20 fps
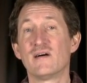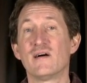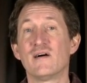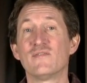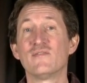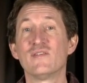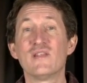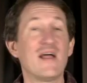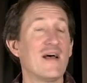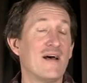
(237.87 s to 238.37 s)

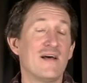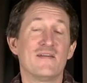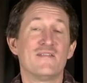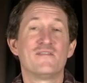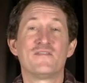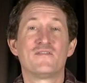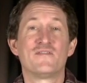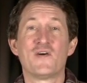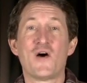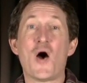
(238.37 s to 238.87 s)
of,
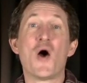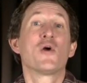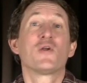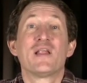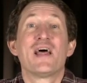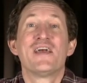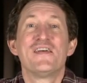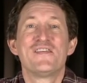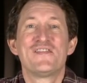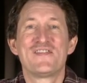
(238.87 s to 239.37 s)
of our
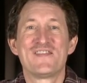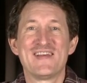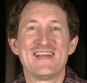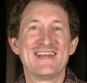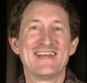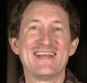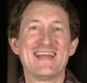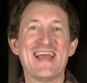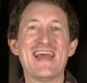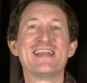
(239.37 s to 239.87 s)
life
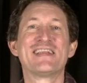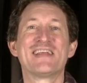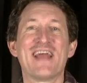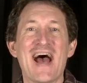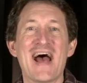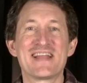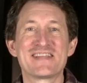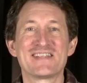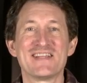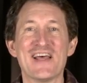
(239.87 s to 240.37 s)
and
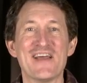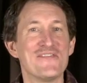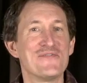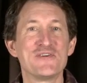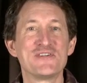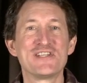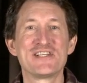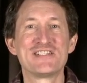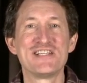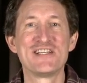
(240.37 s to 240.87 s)
God's life,
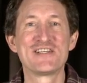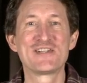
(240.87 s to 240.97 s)
which is